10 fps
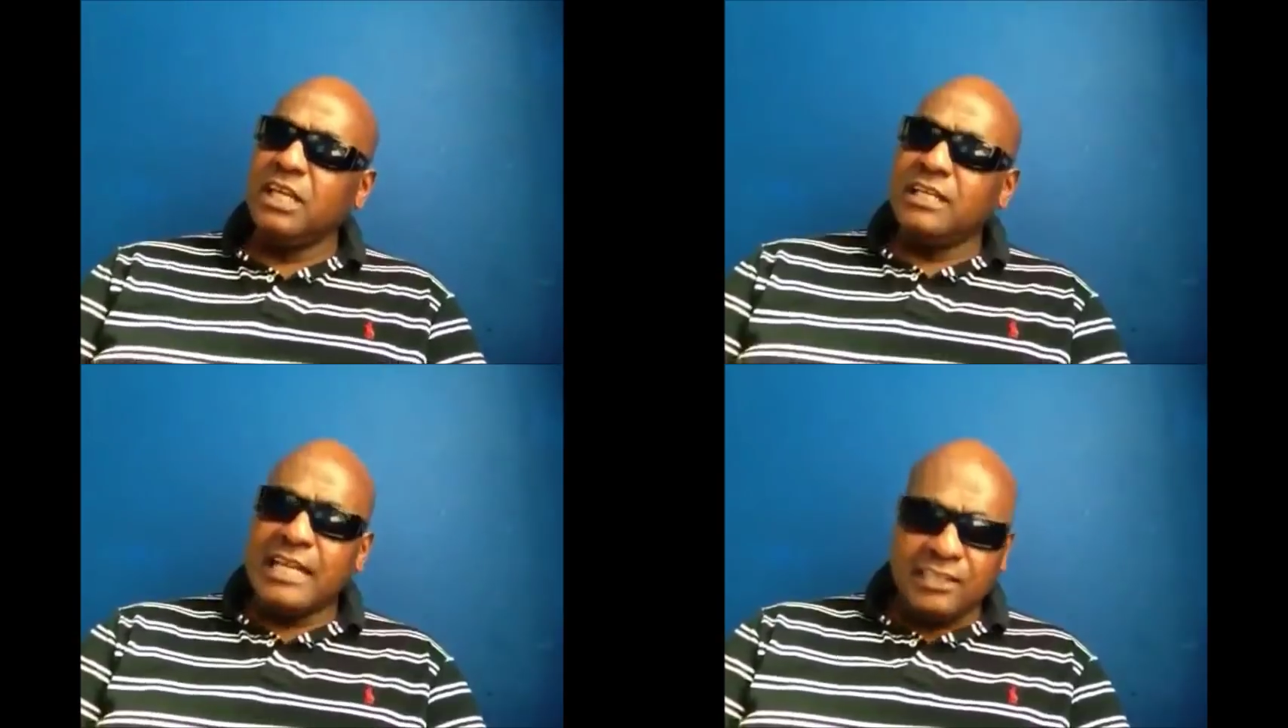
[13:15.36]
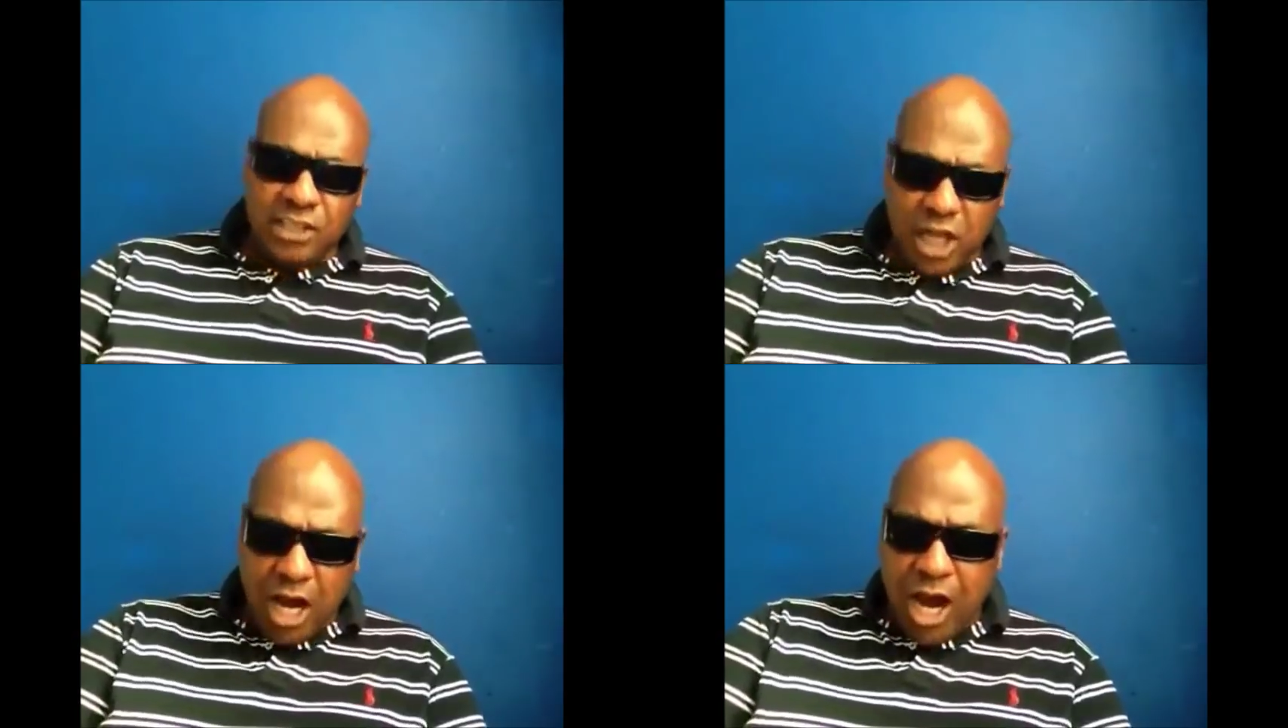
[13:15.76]
That
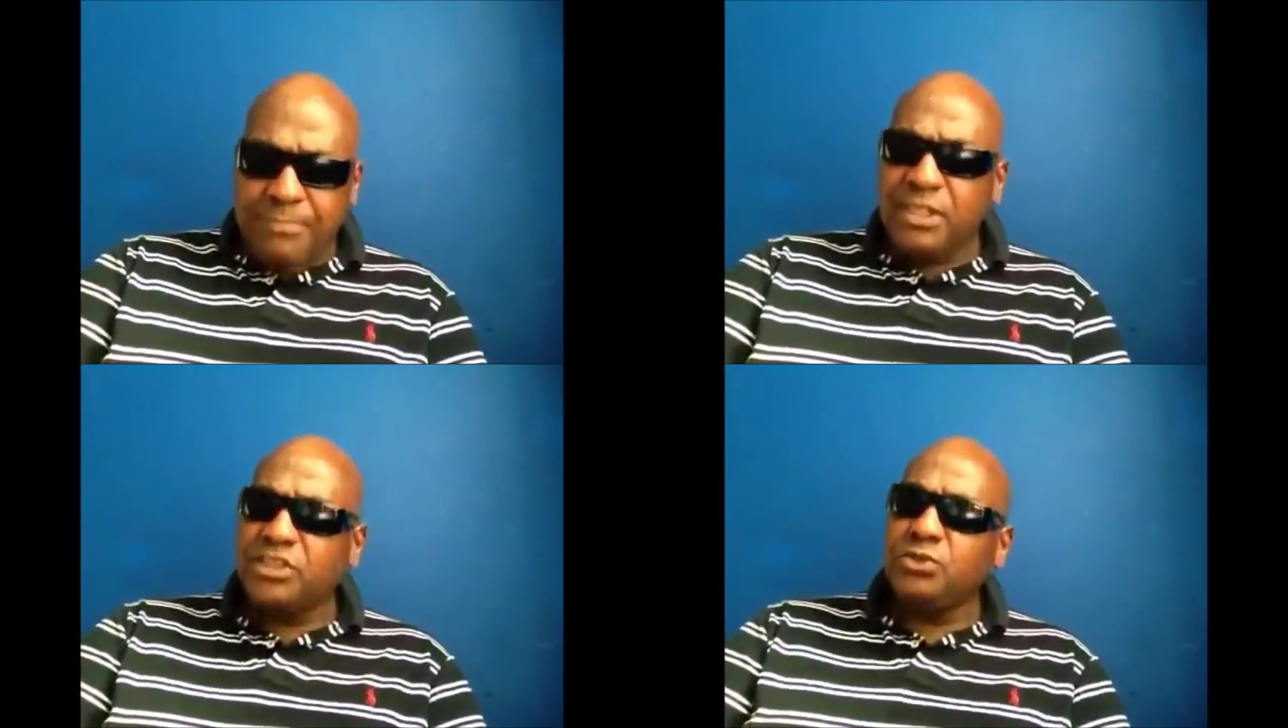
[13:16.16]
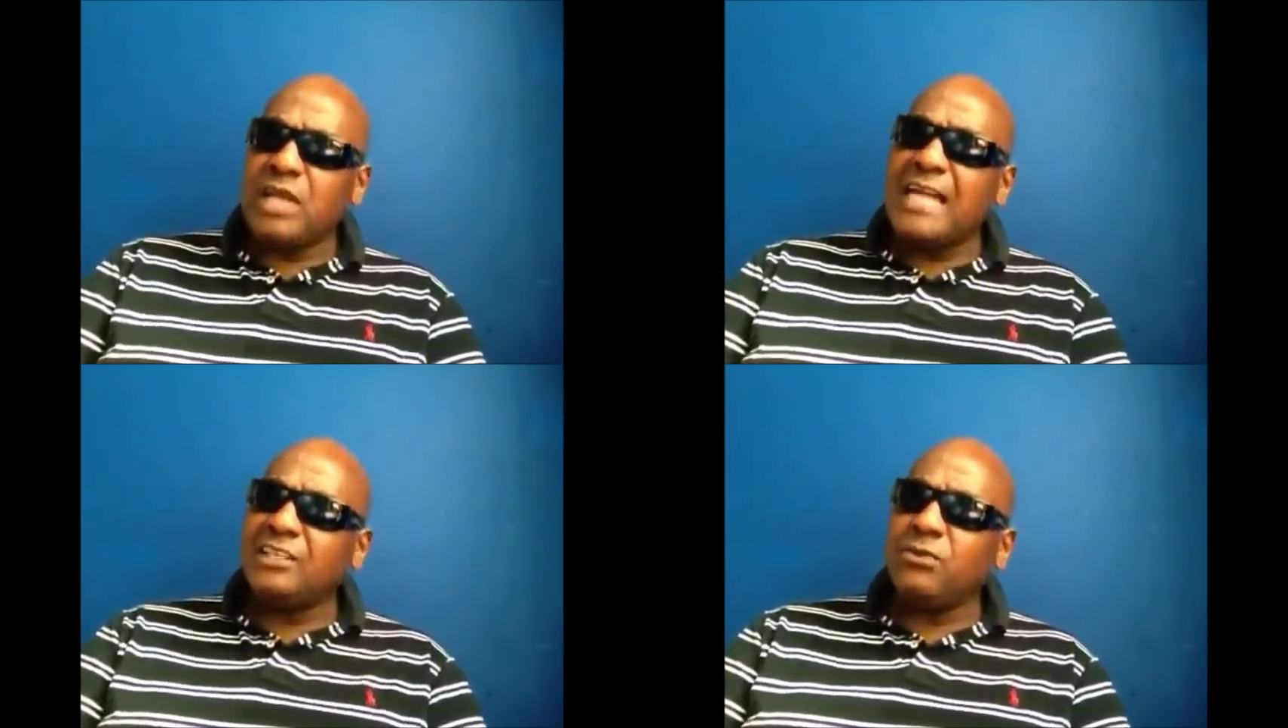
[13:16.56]
garb that you
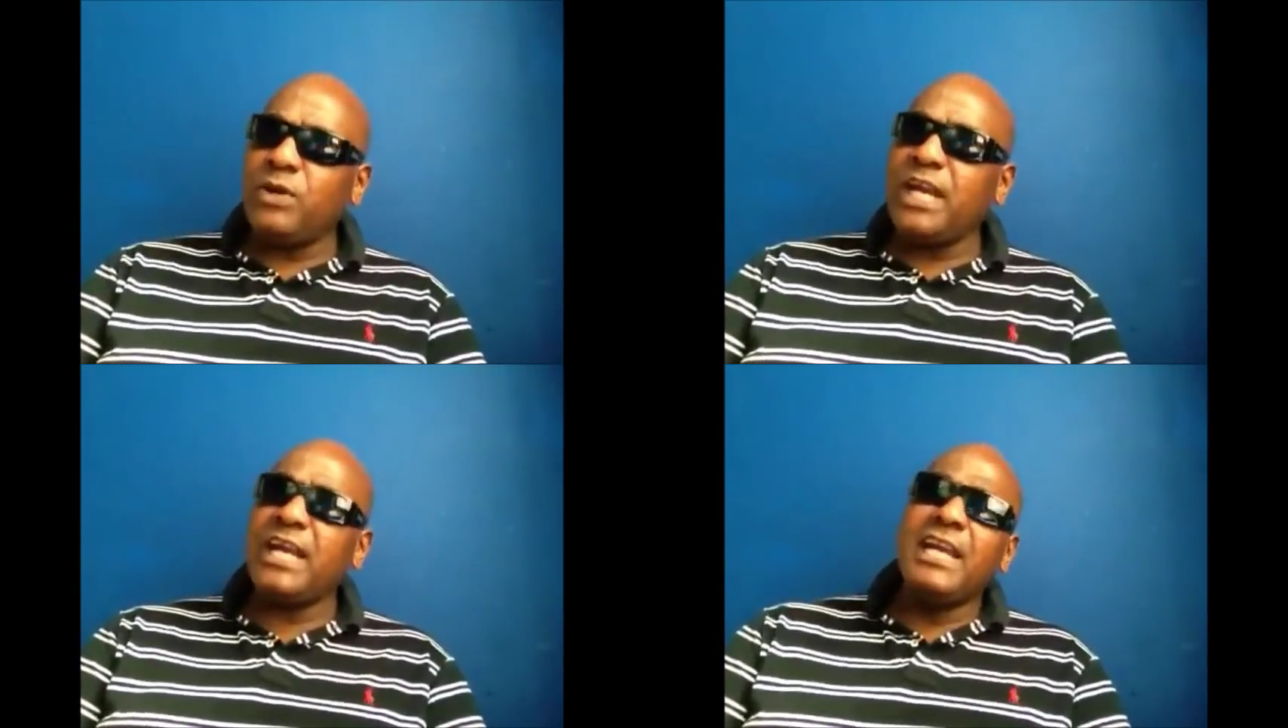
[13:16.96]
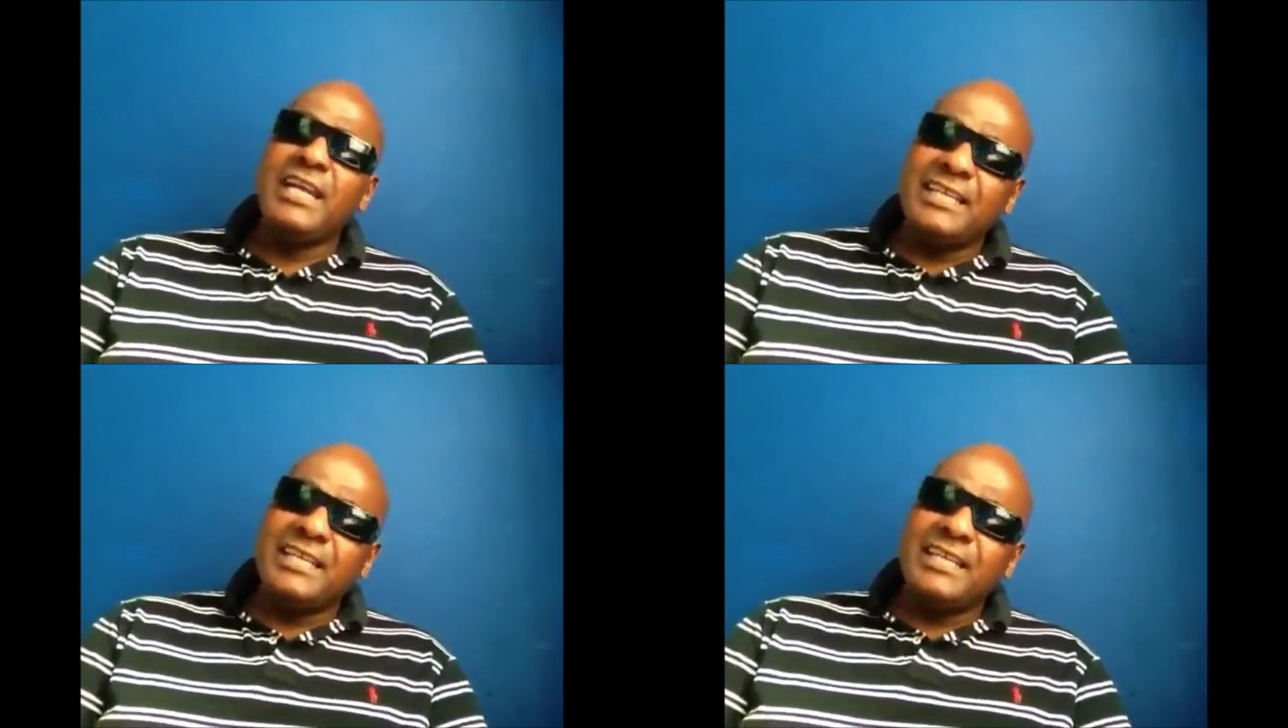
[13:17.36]
like to wear,